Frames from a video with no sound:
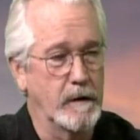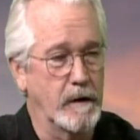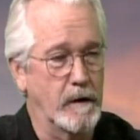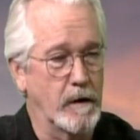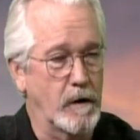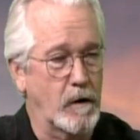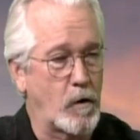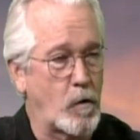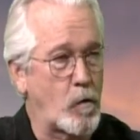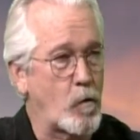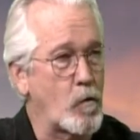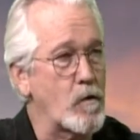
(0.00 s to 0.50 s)
A
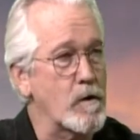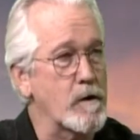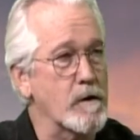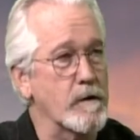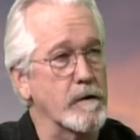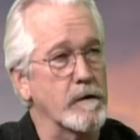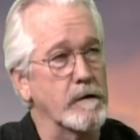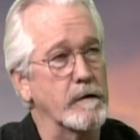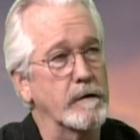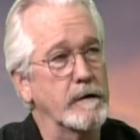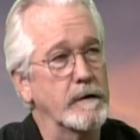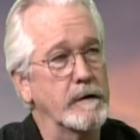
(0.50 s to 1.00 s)

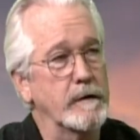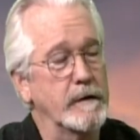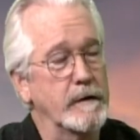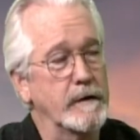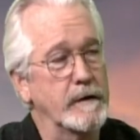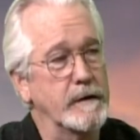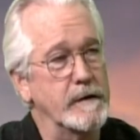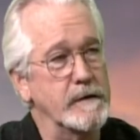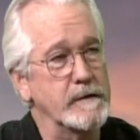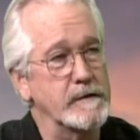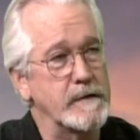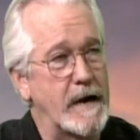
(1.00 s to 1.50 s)
coroner
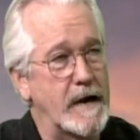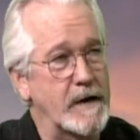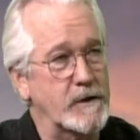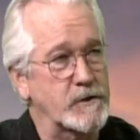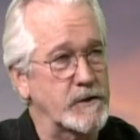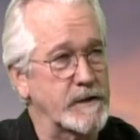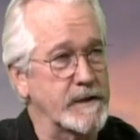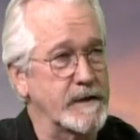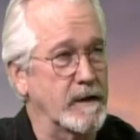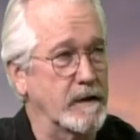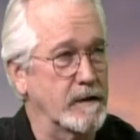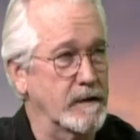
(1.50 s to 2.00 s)
is
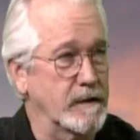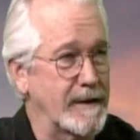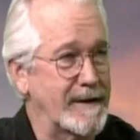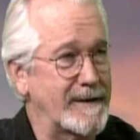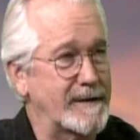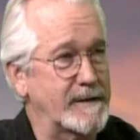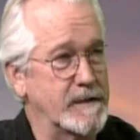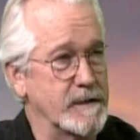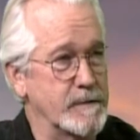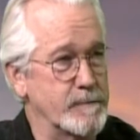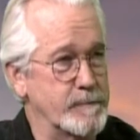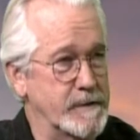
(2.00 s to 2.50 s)
actually an
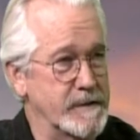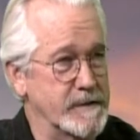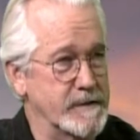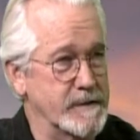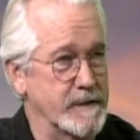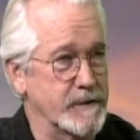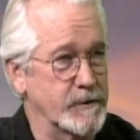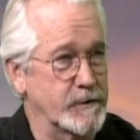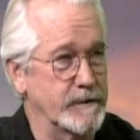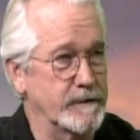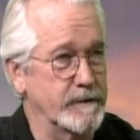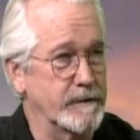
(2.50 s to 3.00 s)
elected
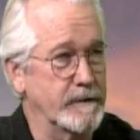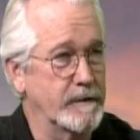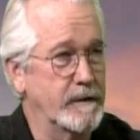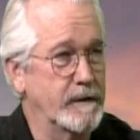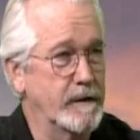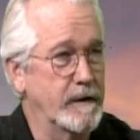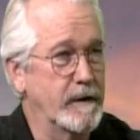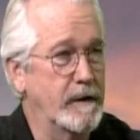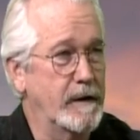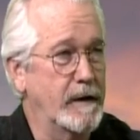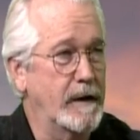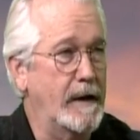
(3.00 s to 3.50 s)
position.
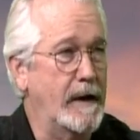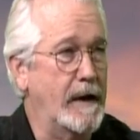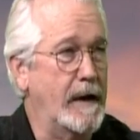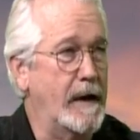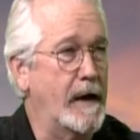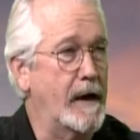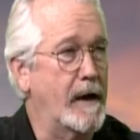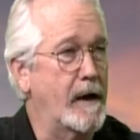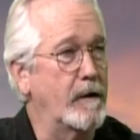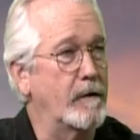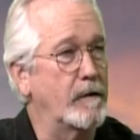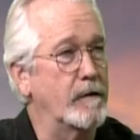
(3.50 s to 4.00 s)

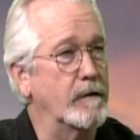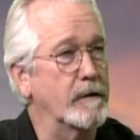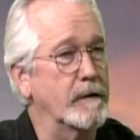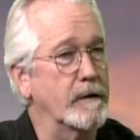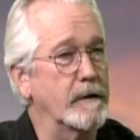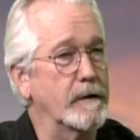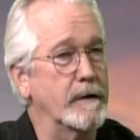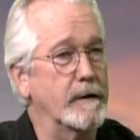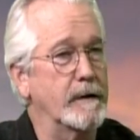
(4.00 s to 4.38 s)
And